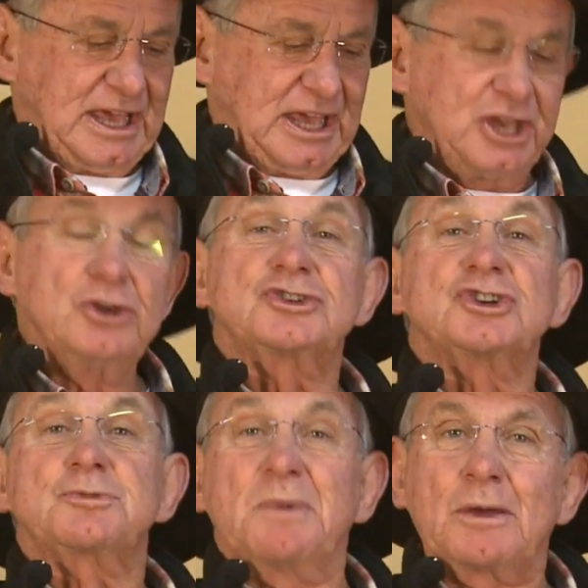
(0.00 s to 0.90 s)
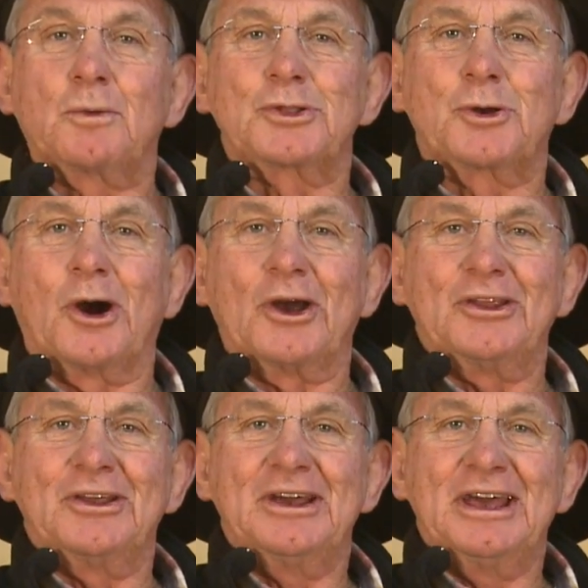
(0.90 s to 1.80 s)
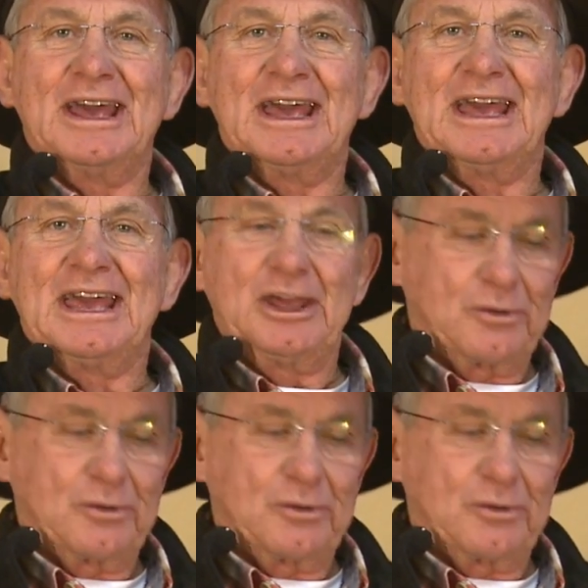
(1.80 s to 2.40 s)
He used to speak with God. He